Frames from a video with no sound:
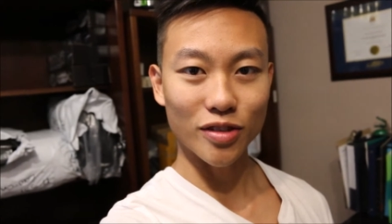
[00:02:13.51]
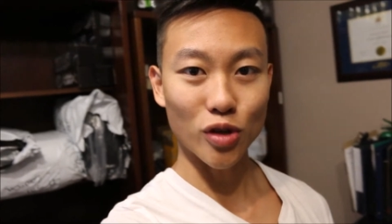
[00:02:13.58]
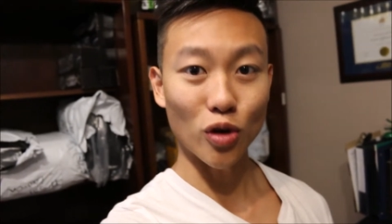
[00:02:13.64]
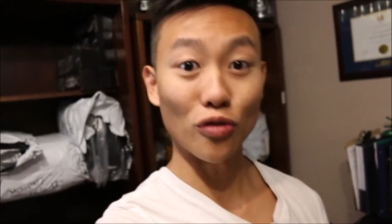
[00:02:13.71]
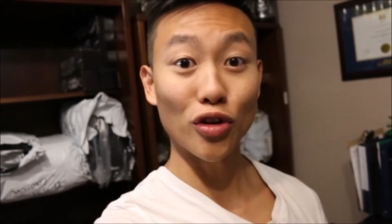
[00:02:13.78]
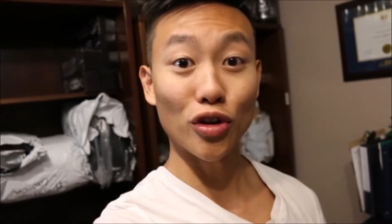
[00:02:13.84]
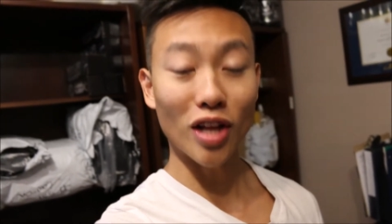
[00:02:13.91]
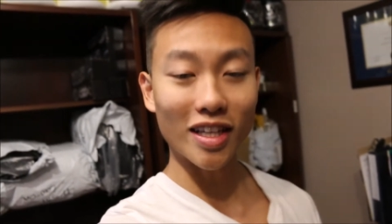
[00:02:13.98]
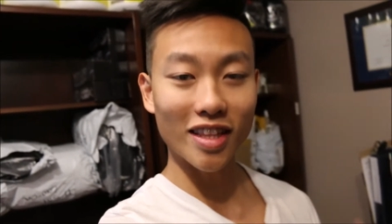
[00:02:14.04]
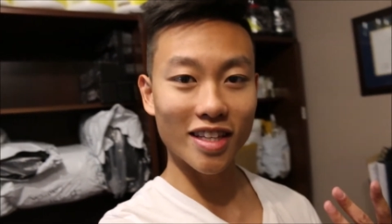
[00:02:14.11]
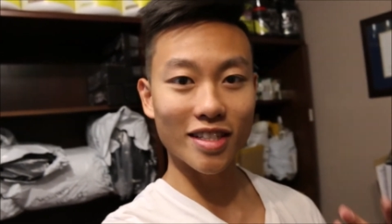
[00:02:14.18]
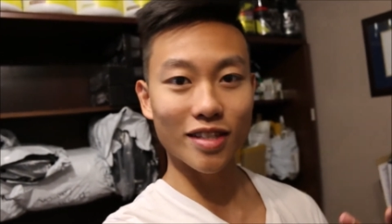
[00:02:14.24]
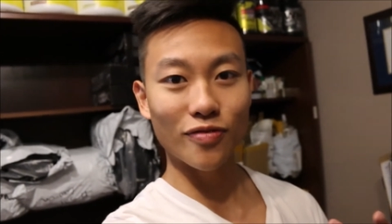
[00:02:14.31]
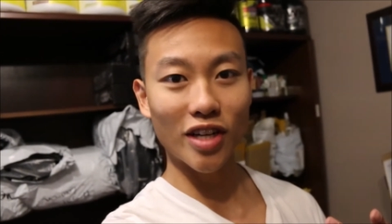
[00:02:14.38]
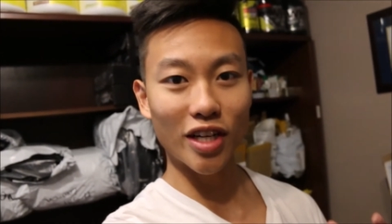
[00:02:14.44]
So if you like
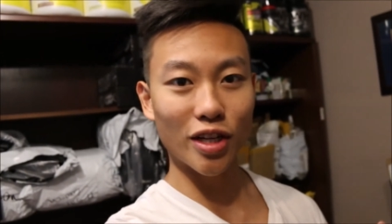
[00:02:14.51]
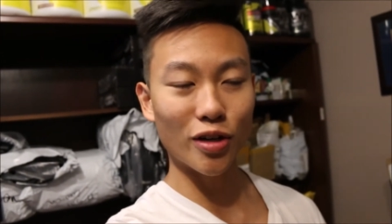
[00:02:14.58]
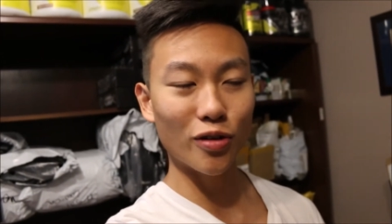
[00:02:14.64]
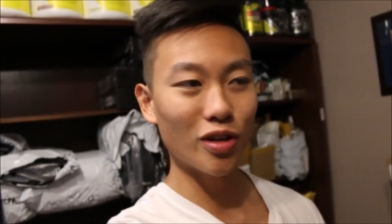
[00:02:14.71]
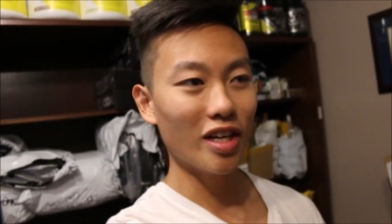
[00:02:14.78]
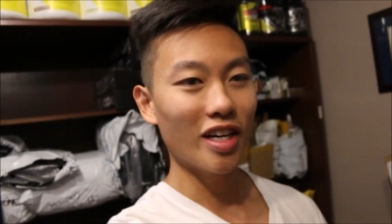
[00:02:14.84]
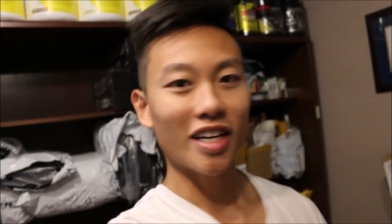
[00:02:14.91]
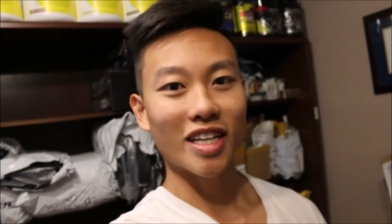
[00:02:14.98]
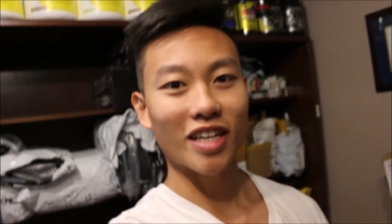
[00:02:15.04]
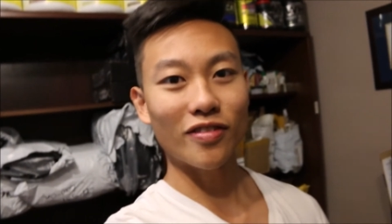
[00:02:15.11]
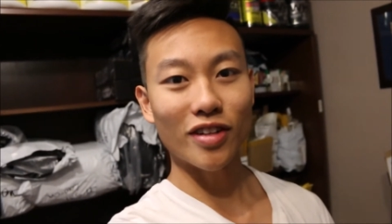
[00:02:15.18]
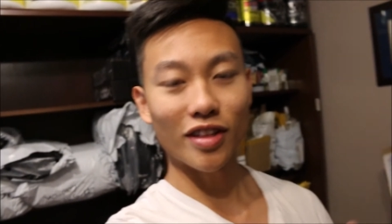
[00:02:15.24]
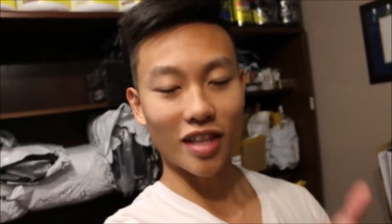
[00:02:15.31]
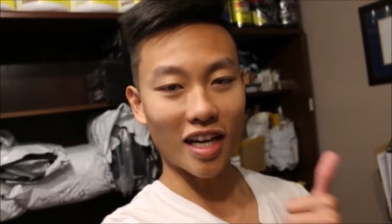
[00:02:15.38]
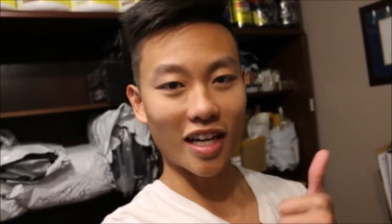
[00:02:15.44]
this video, give
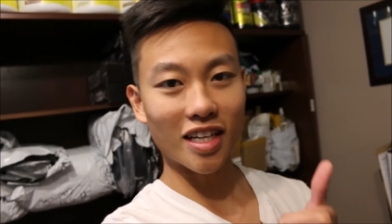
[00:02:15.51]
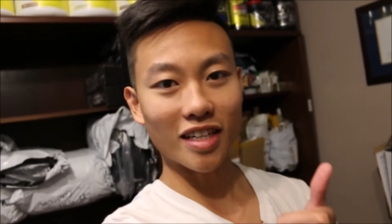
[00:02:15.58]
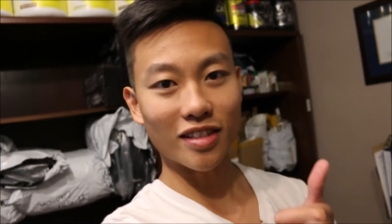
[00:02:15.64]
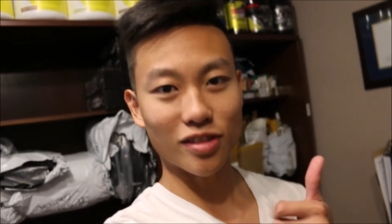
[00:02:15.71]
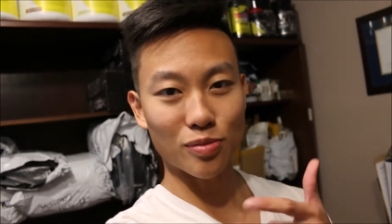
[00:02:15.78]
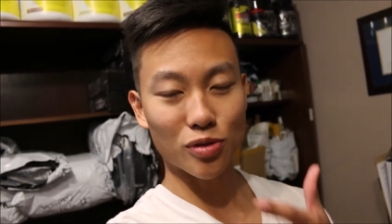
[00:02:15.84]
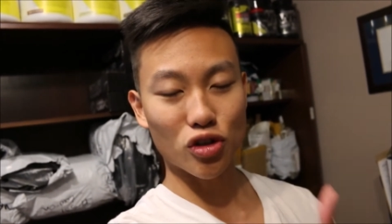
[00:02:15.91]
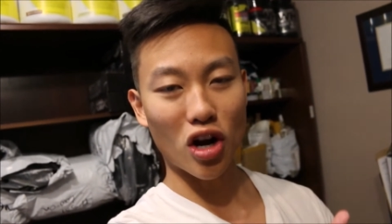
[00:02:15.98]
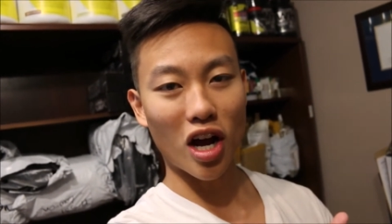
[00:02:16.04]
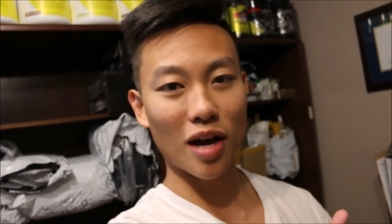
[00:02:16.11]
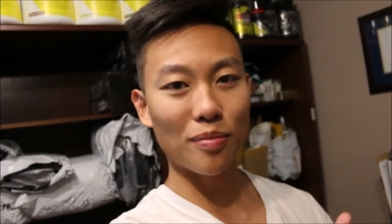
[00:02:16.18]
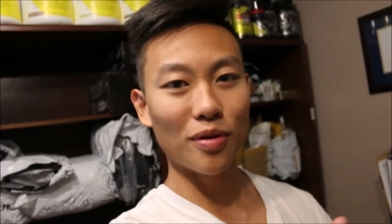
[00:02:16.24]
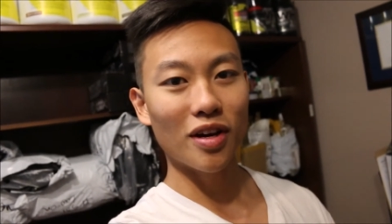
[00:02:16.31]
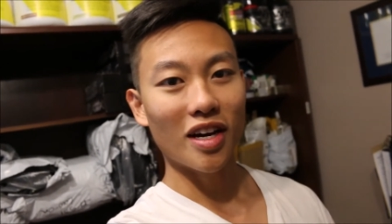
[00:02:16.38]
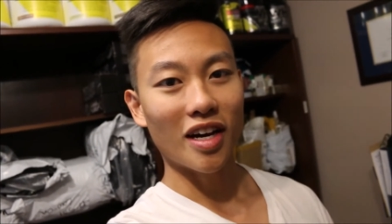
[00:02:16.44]
it a like and subscribe.